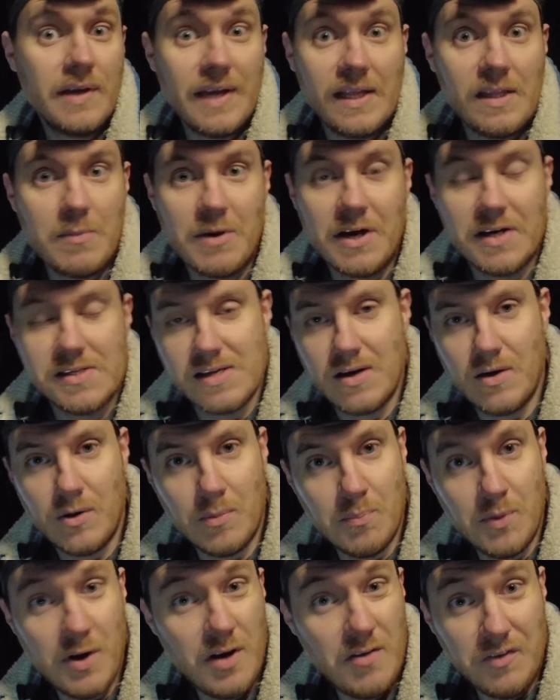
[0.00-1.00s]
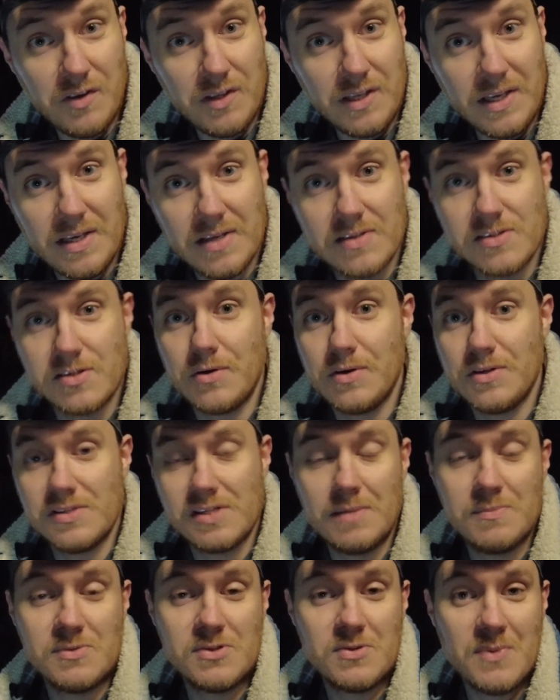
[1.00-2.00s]
calibrates out perfectly, so it
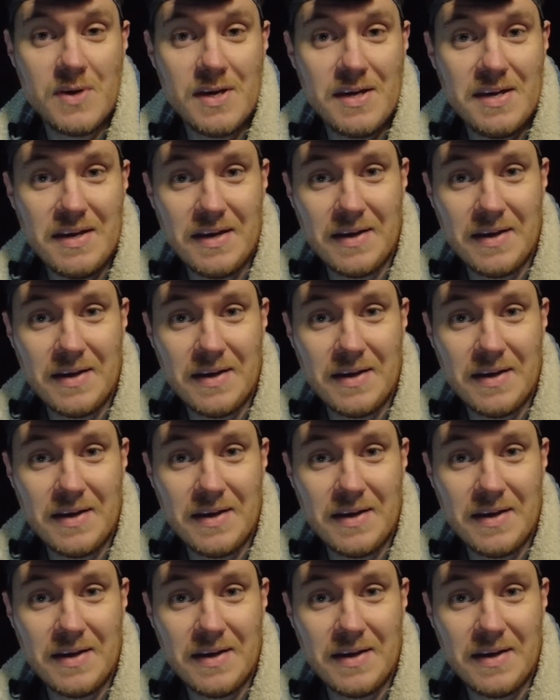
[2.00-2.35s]
seems to me,